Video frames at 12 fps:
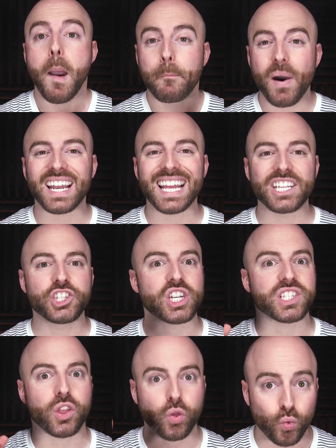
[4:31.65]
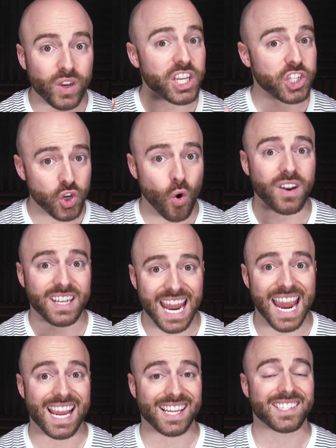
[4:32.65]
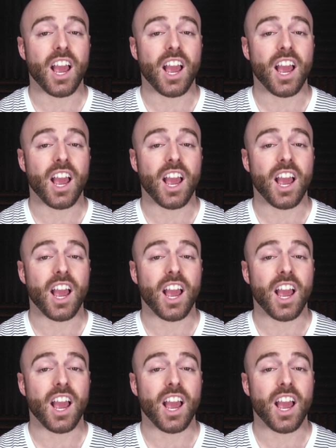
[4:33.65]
but in just 3 short days,